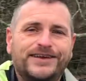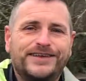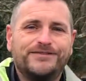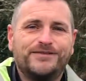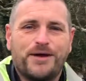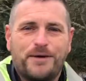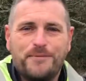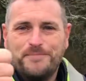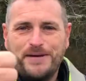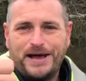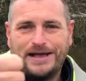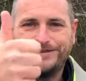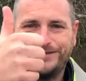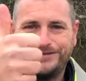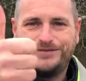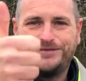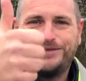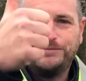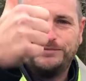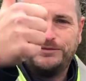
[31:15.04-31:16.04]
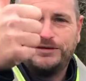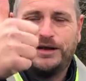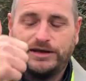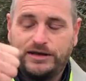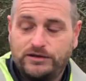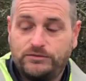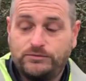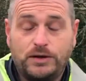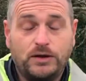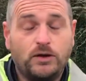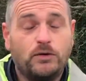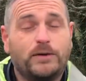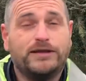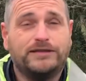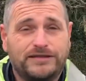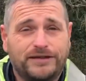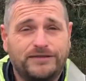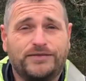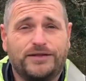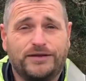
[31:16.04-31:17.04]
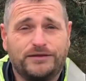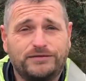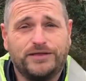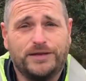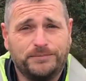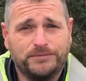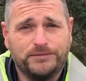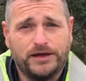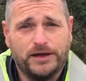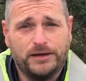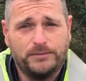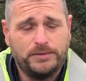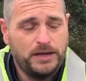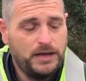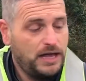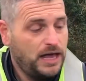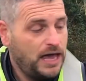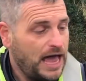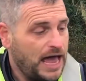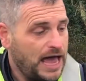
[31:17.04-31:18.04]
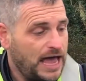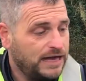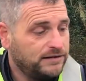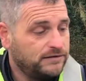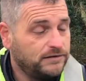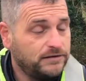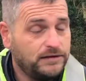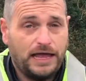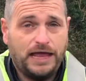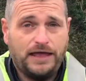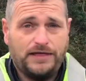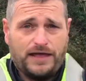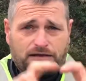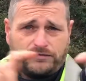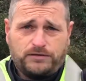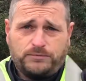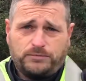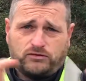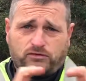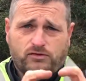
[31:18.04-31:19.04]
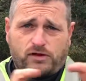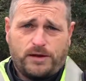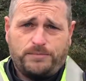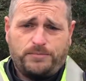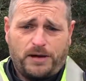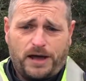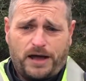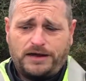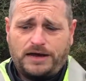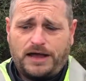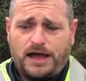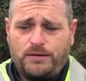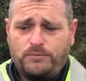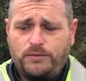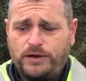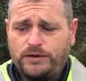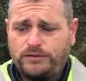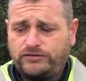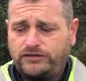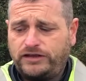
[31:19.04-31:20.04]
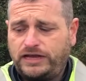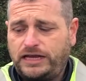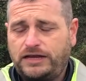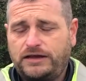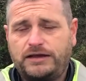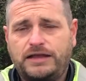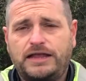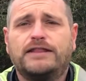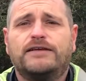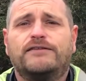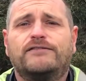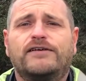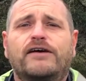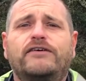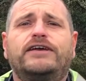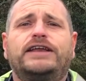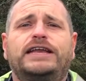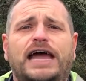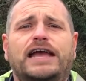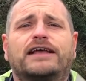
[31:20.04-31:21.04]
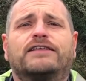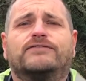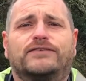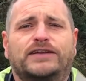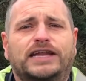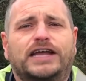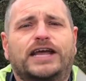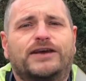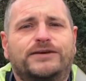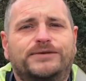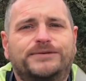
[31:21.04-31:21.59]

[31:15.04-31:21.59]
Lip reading: give it a massive thumbs up, because we always love those thumbs up. And hit that subscribe button, and we'll see you in the very next video.